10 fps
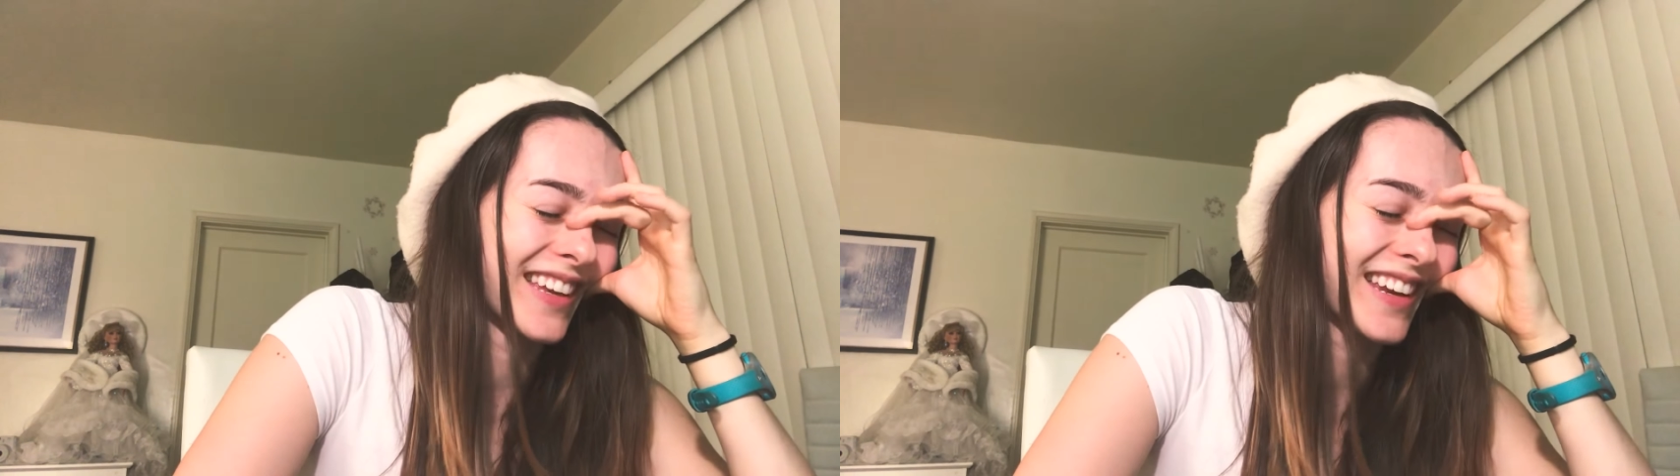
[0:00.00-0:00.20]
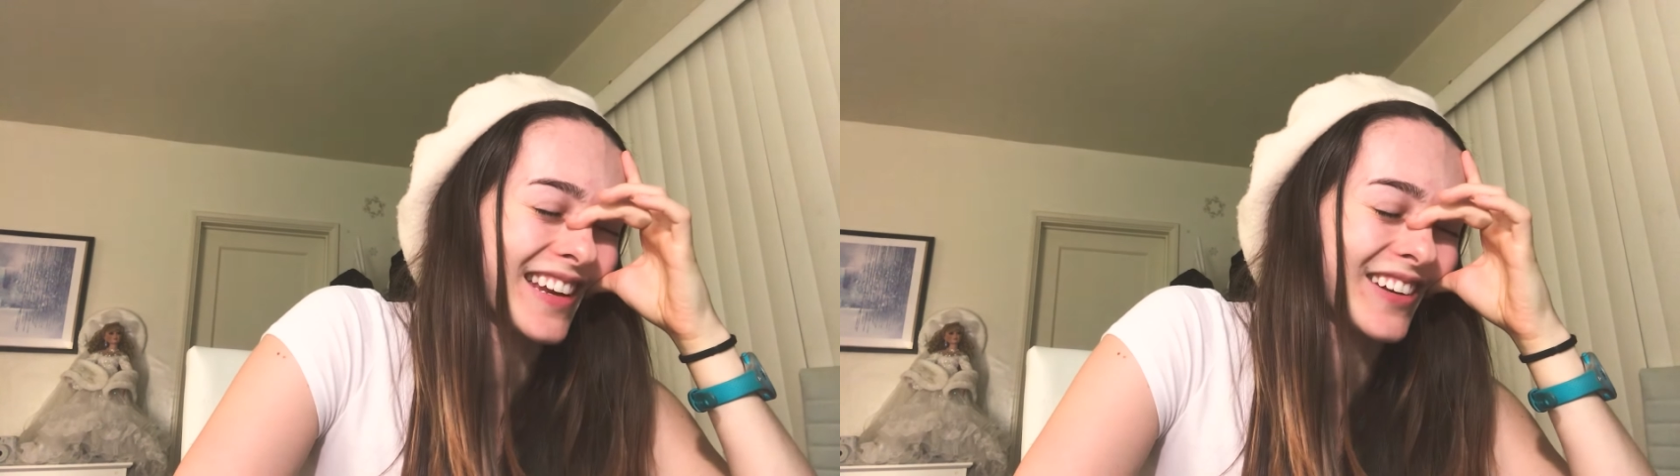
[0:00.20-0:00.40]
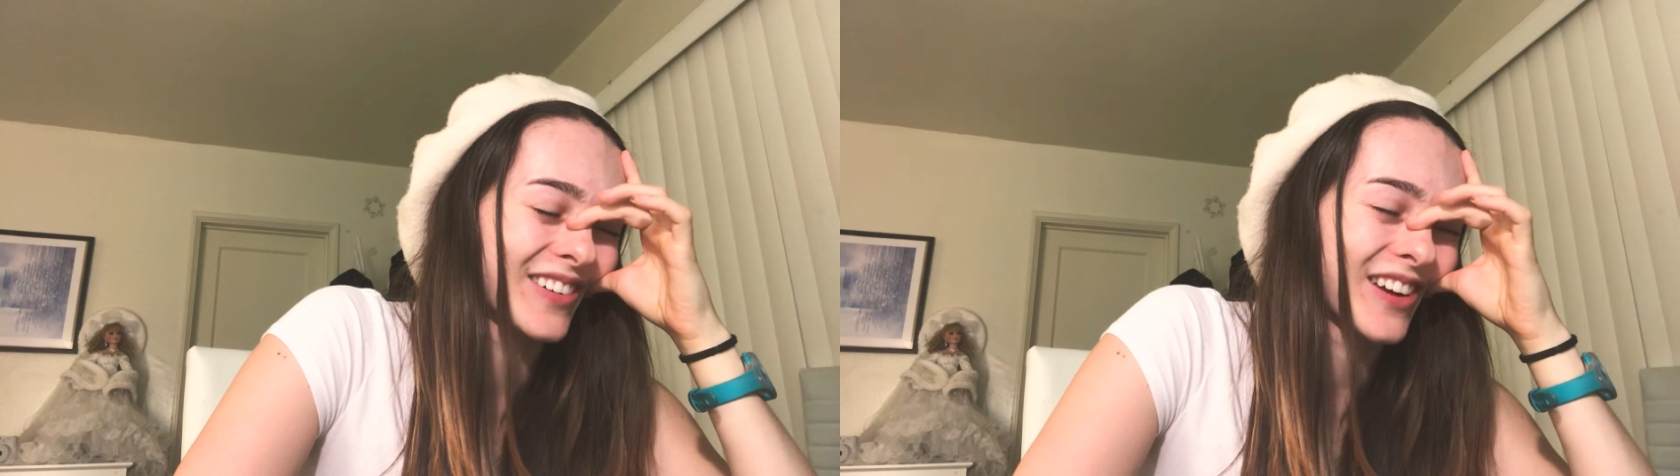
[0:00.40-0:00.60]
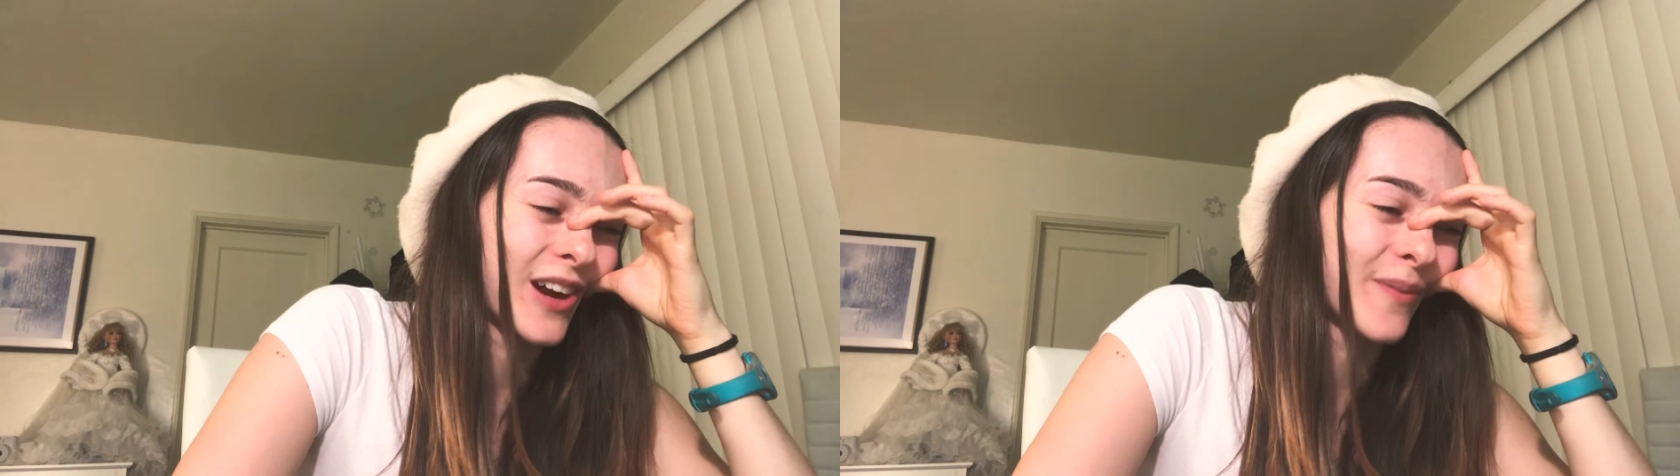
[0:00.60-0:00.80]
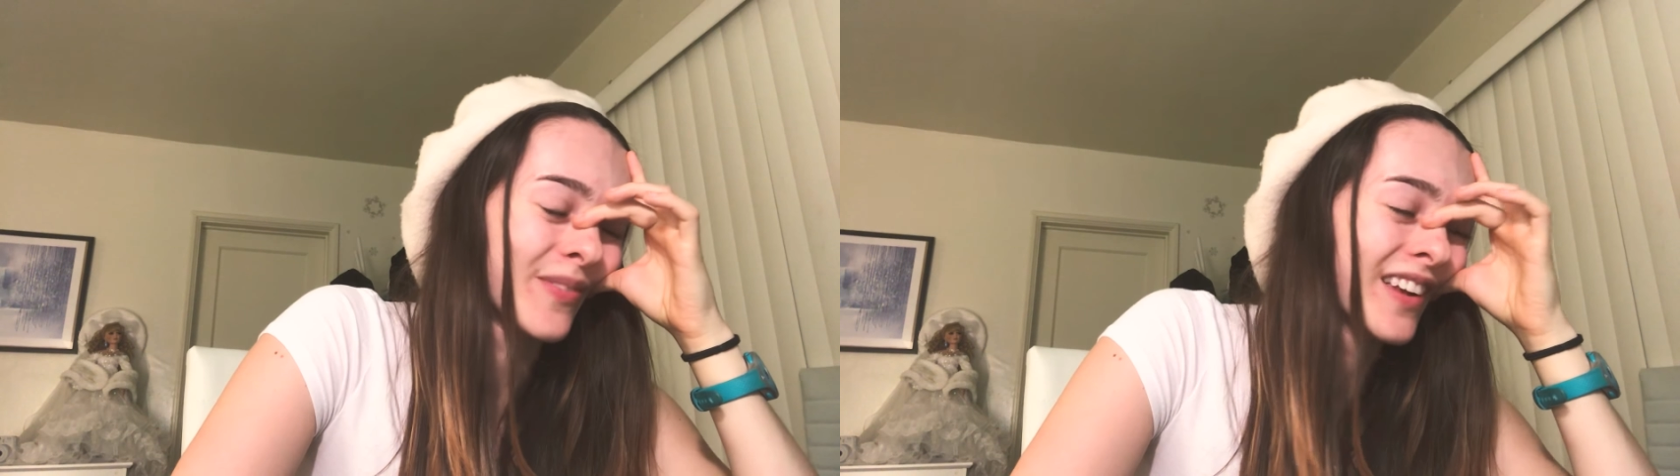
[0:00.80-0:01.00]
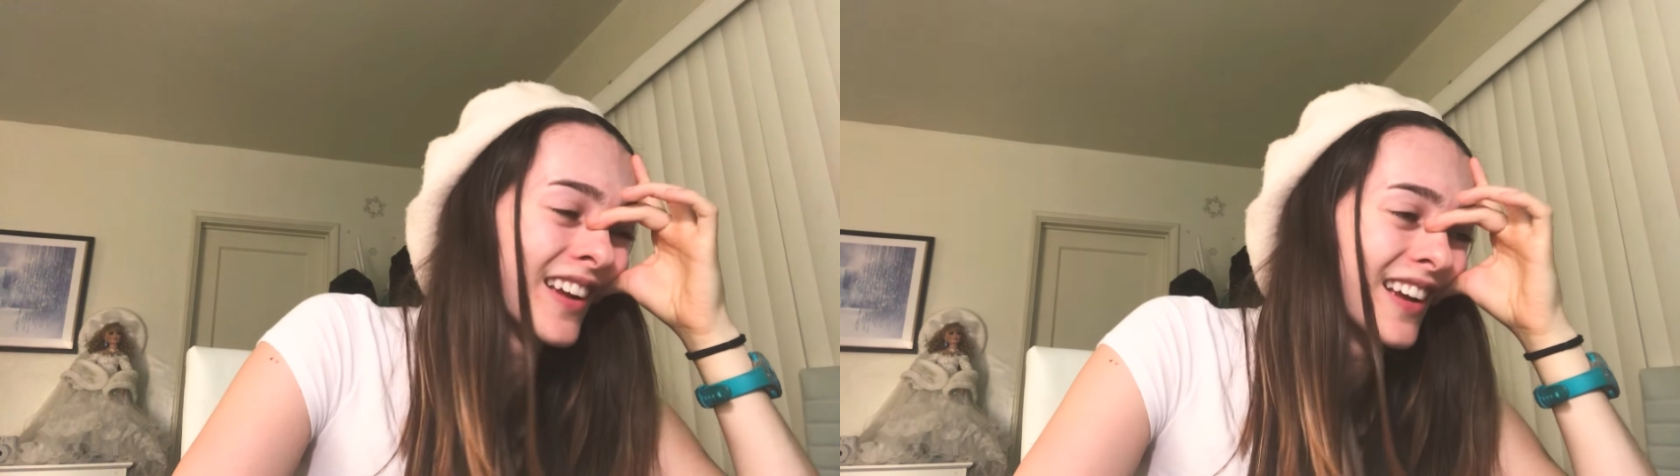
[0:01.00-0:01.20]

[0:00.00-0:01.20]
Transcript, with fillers: the intercom.